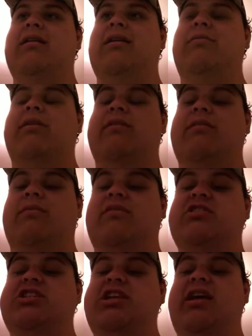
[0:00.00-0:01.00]
about
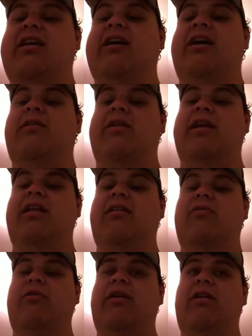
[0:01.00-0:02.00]
some shit got
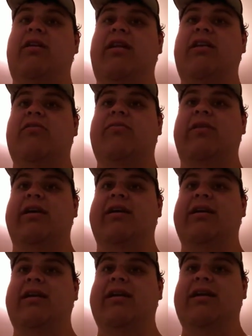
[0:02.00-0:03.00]
getting real in this
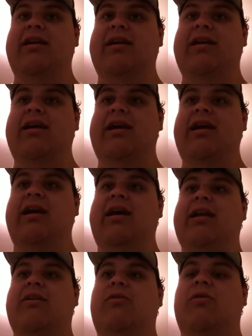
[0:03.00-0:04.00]
flick.
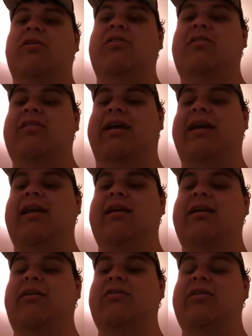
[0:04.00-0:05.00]
And of course,
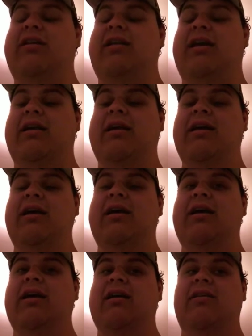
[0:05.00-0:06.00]
Tequila goes in like
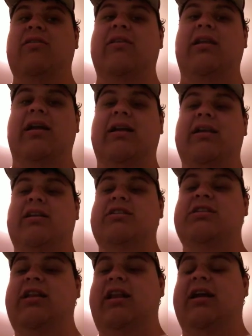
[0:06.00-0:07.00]
the
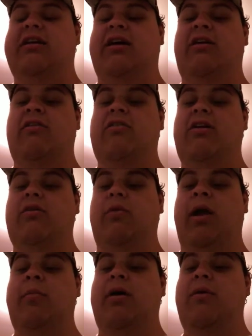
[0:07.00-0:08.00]
Hong Kong
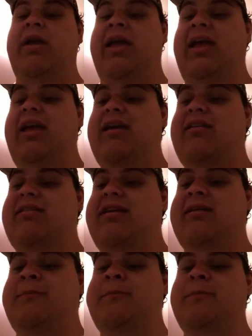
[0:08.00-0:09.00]
Rambo he is,
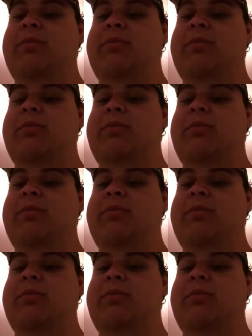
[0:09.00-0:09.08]
and